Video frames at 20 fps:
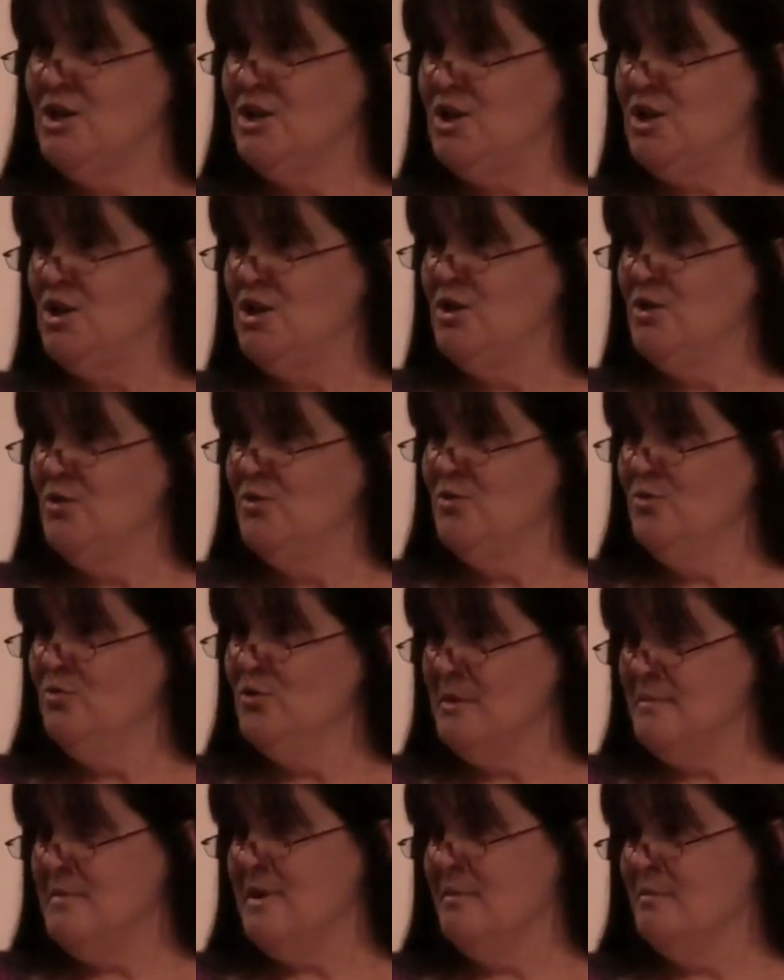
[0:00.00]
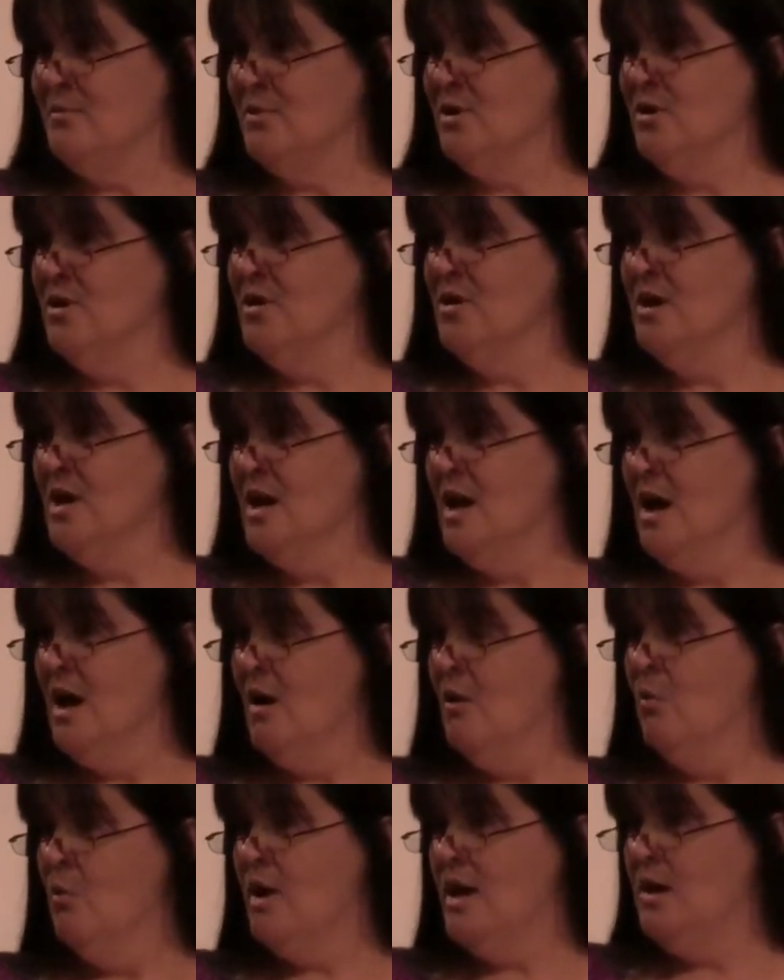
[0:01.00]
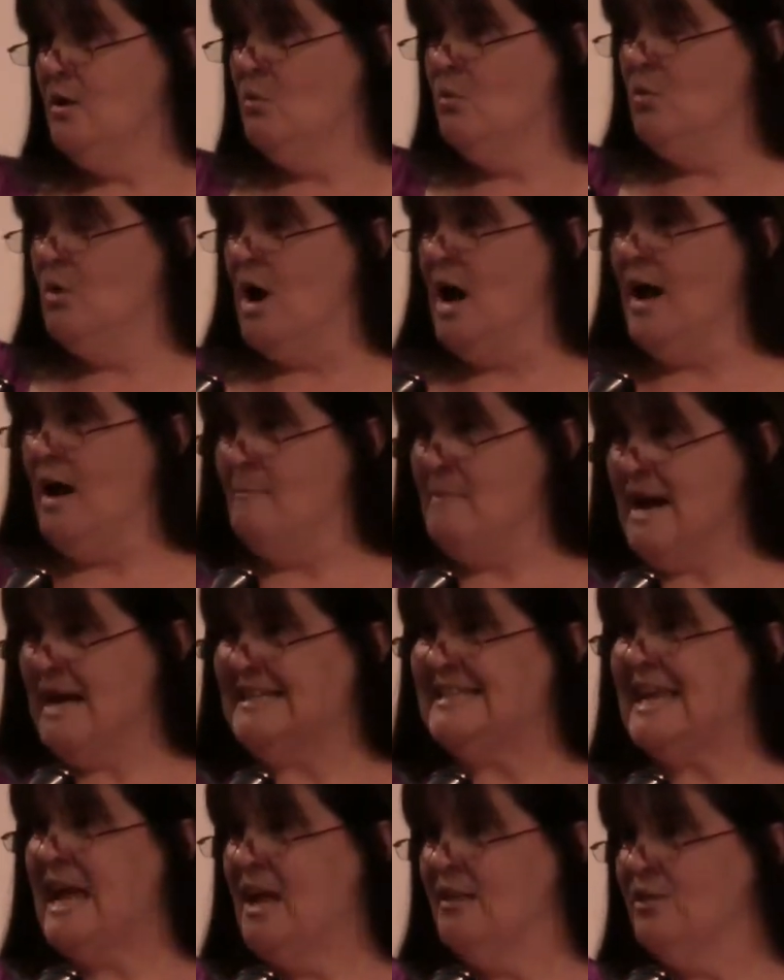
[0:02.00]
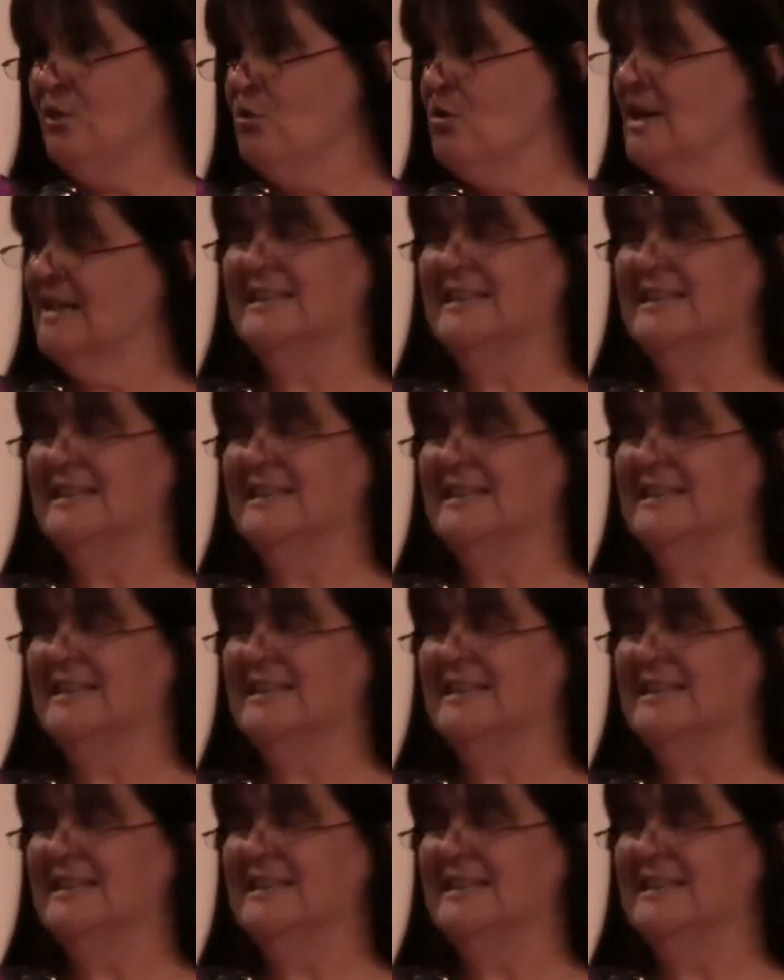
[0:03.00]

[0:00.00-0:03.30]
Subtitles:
do you remember my 10th or